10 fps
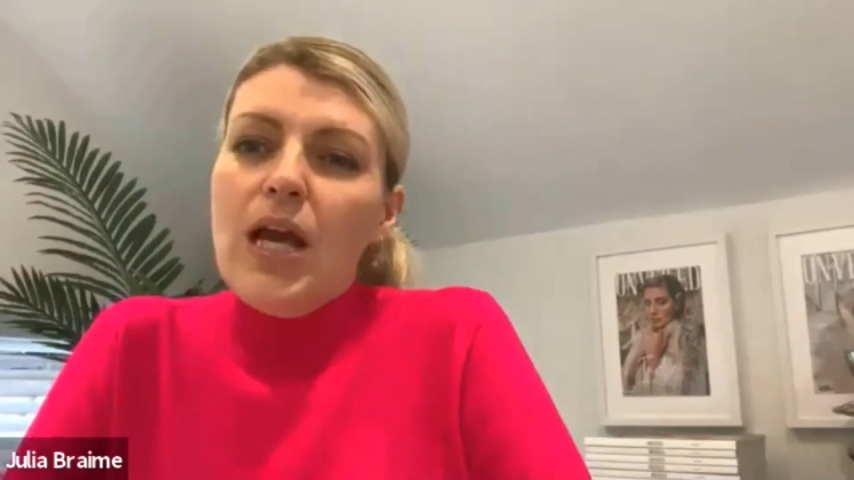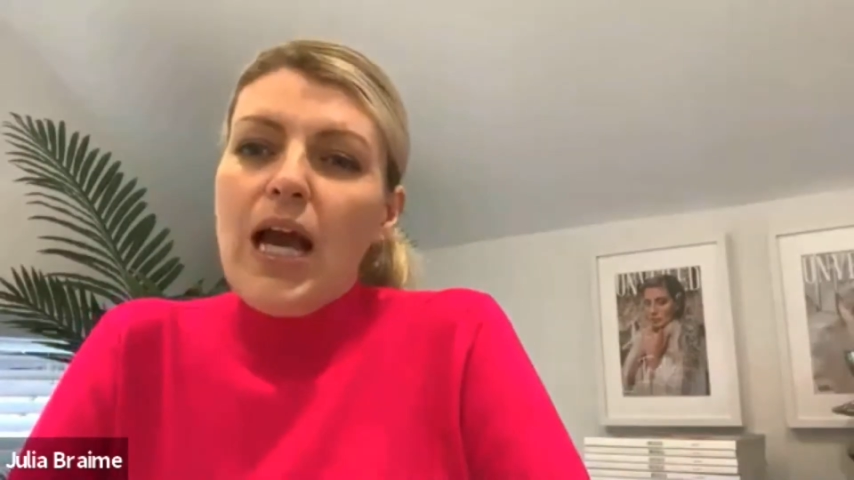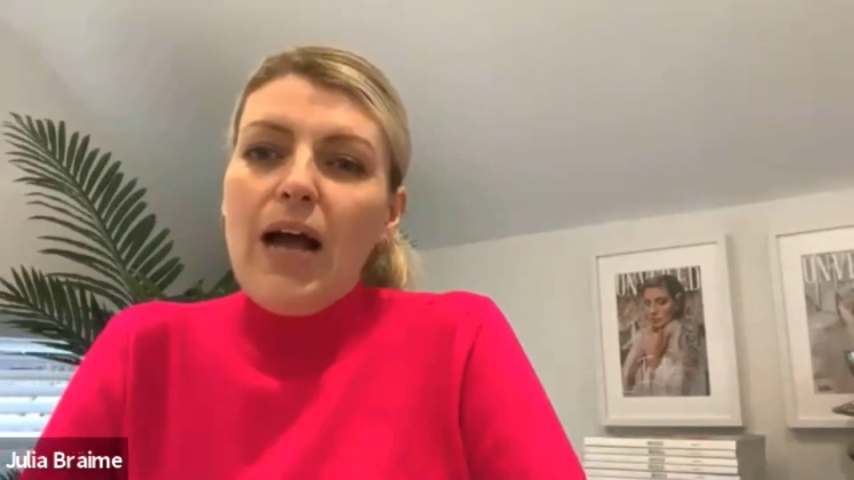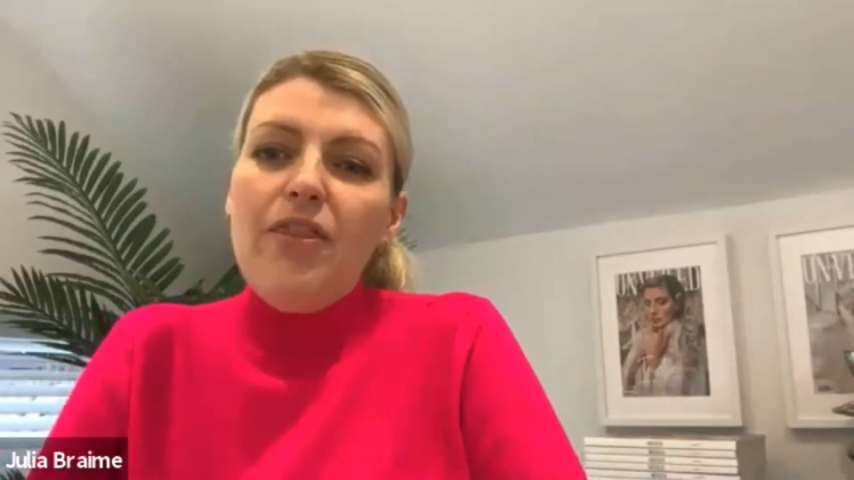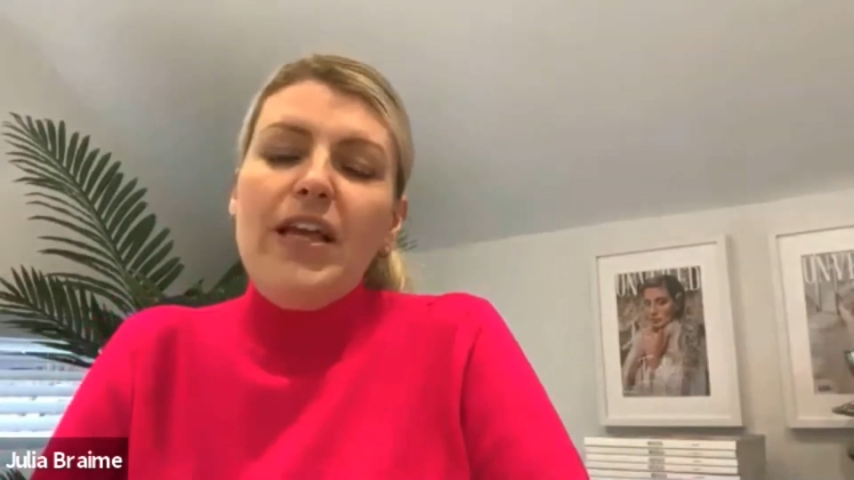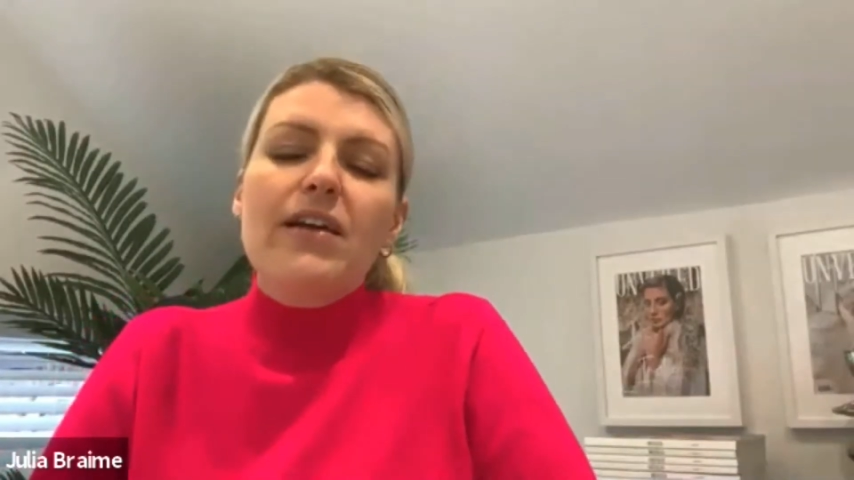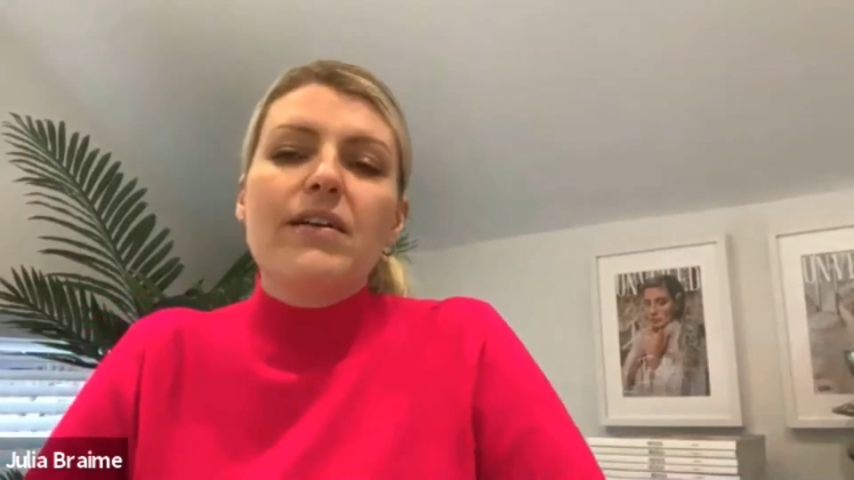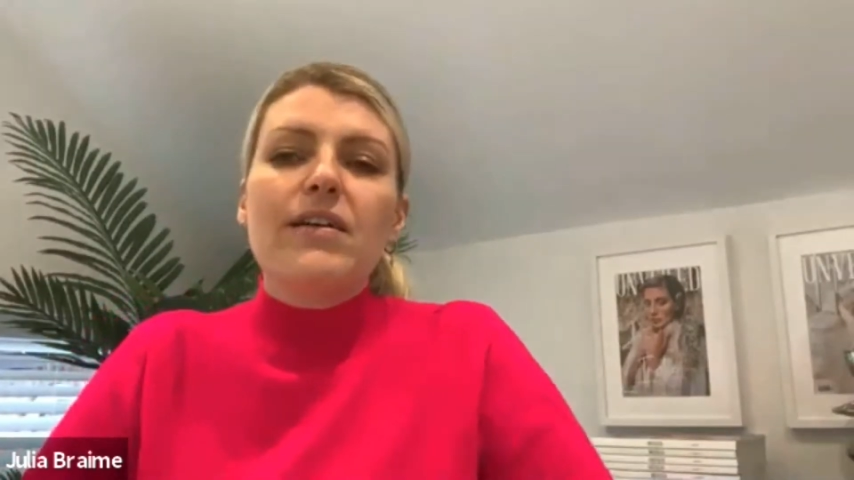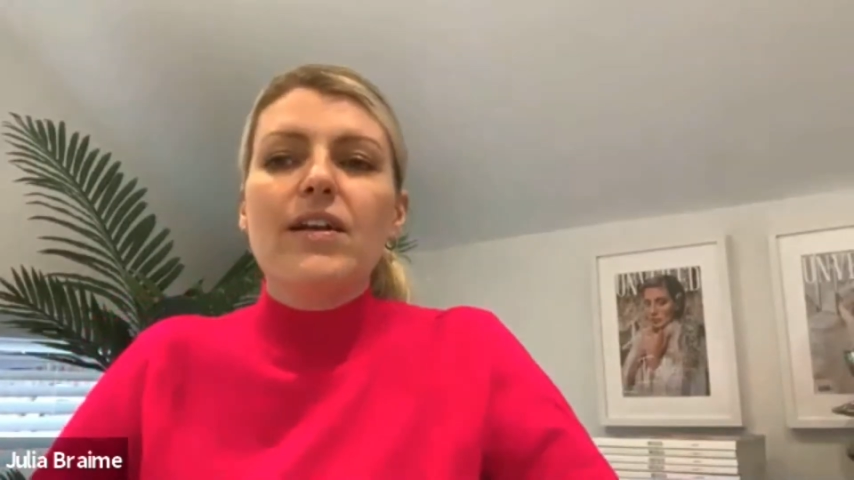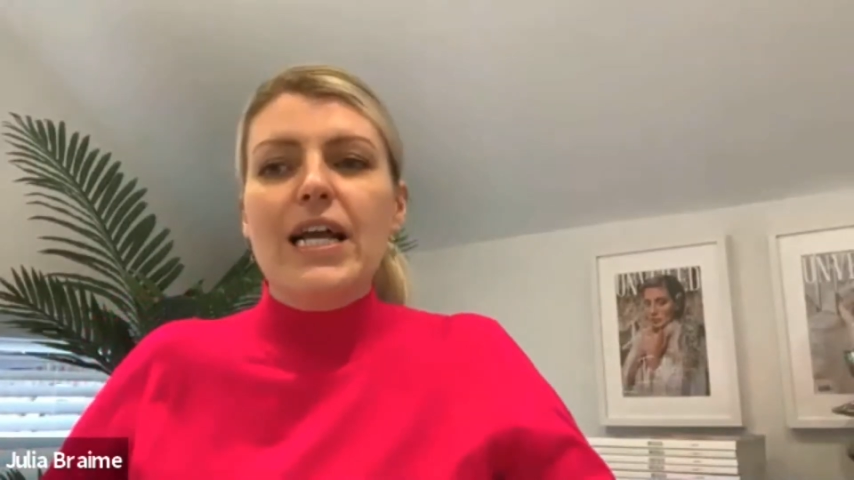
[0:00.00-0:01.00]
Big. I think
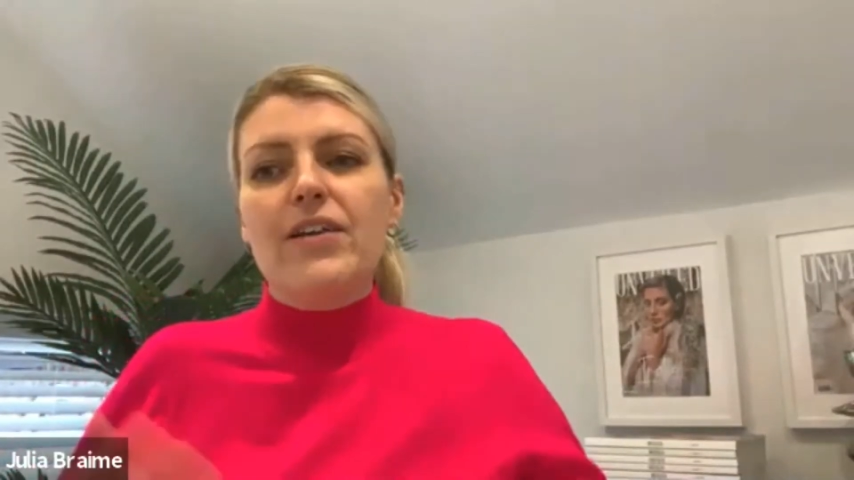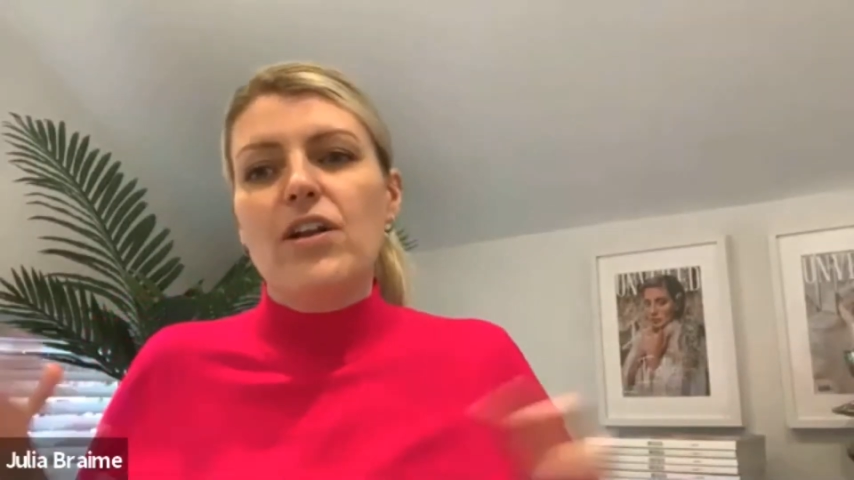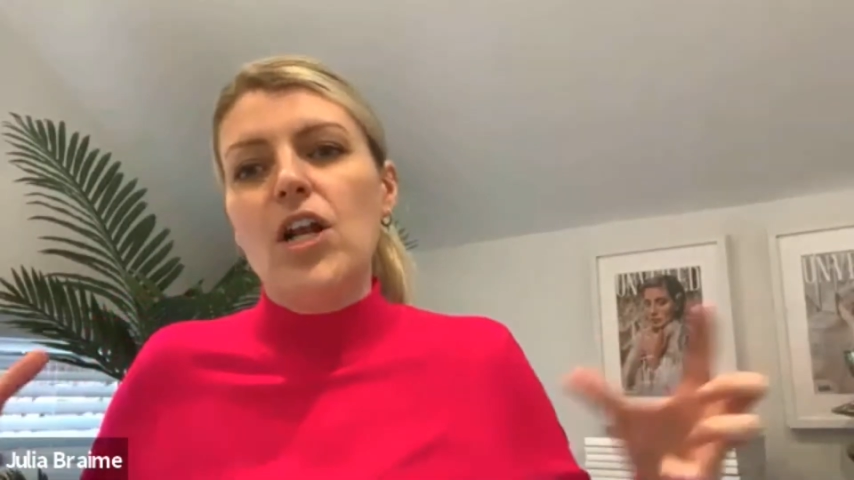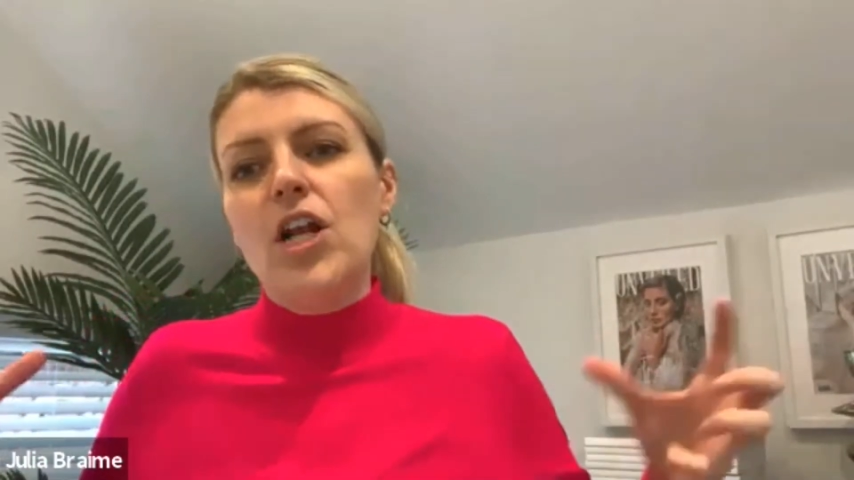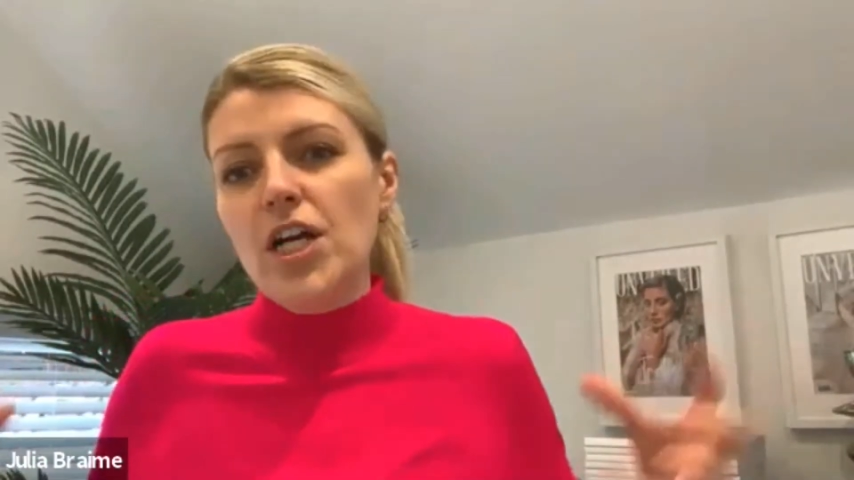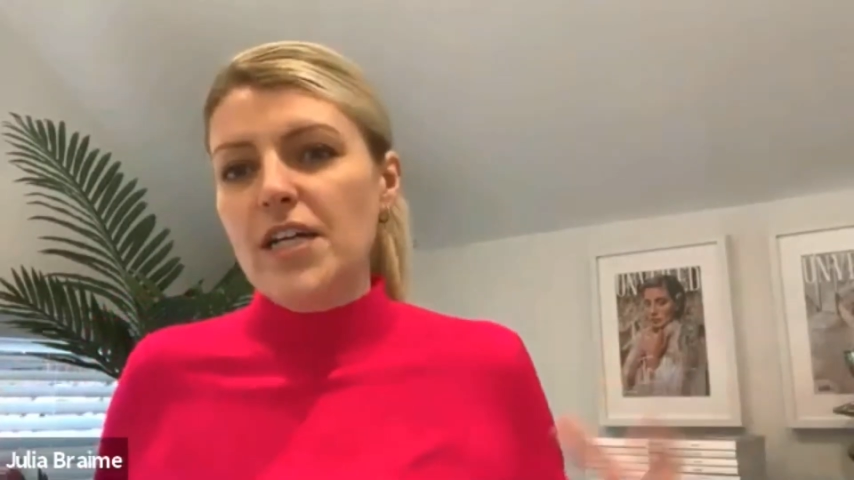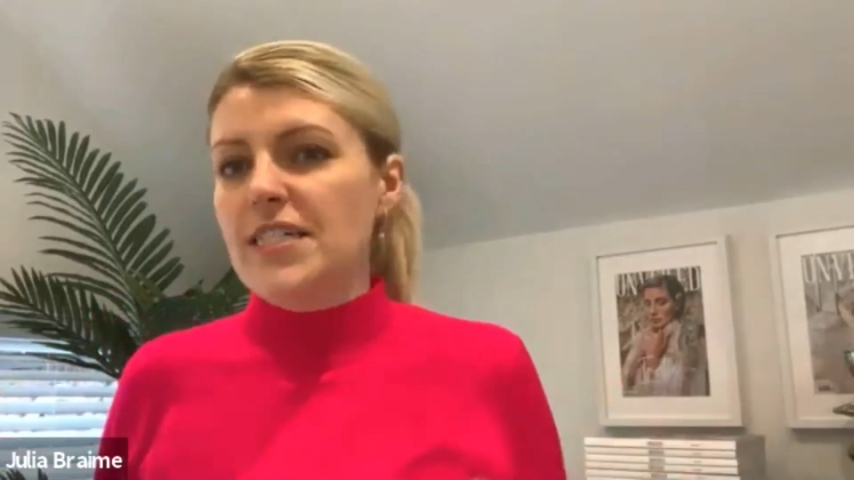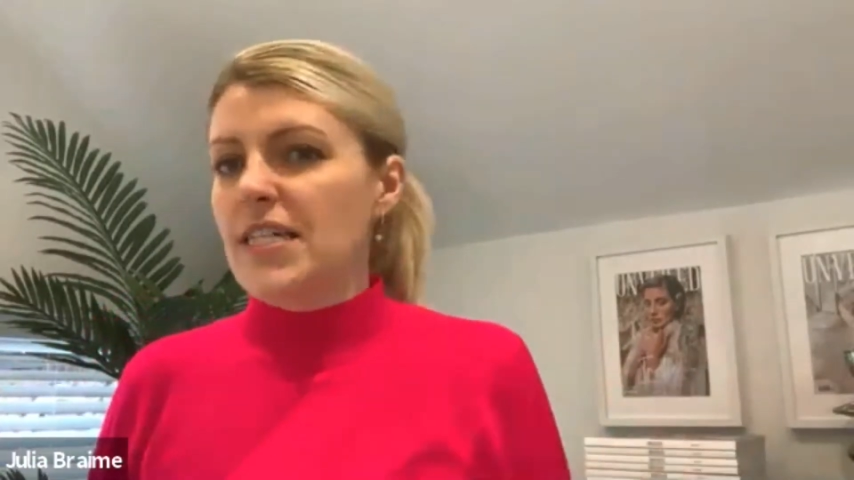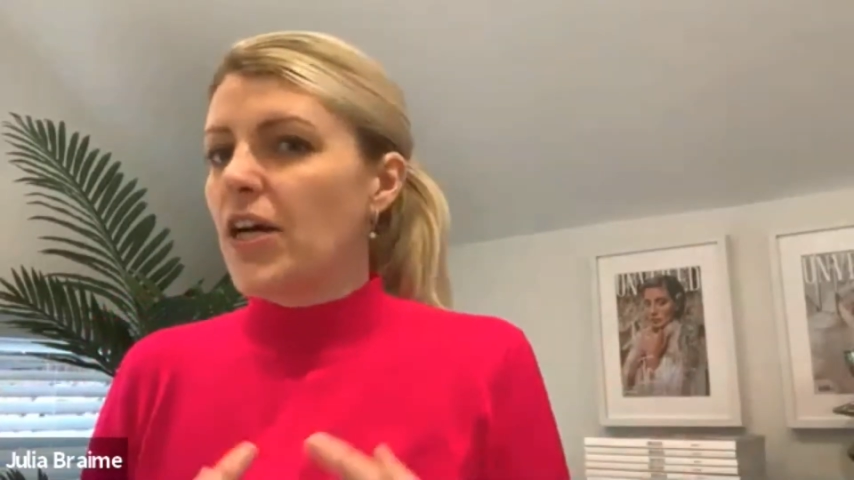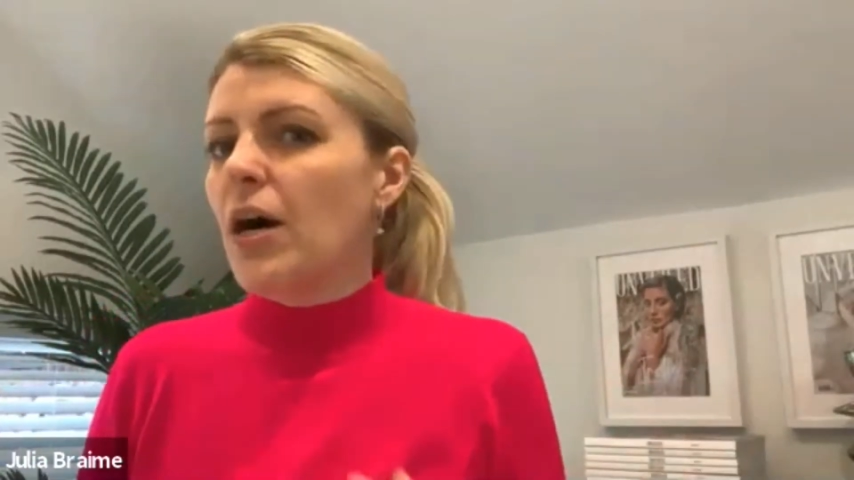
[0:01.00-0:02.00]
like
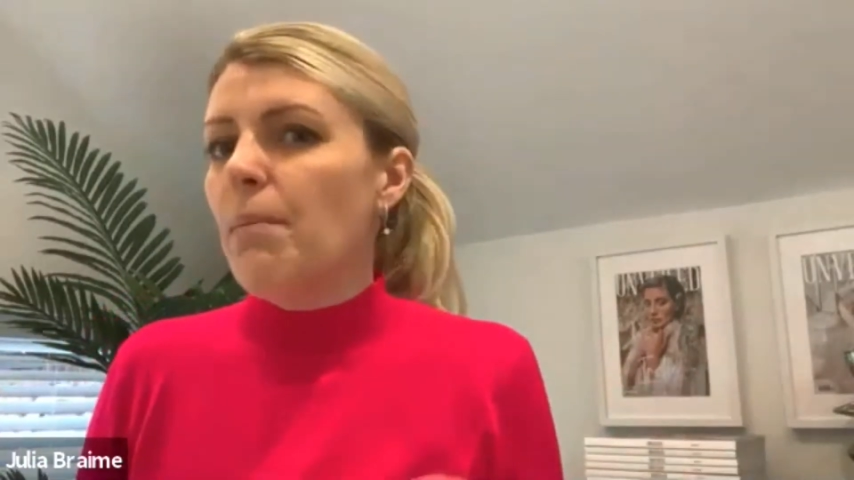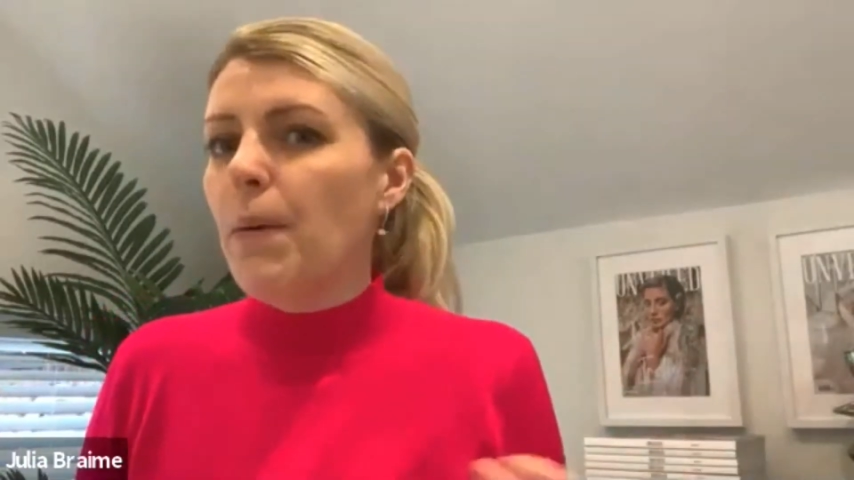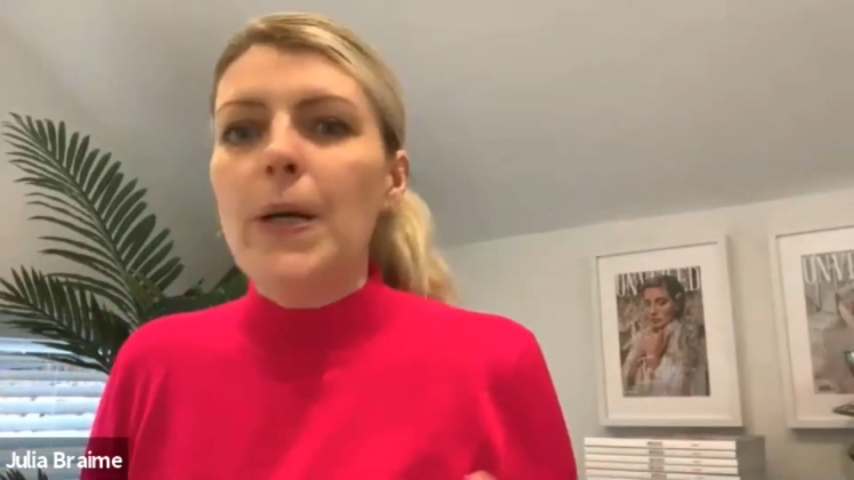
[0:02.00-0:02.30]
luxing up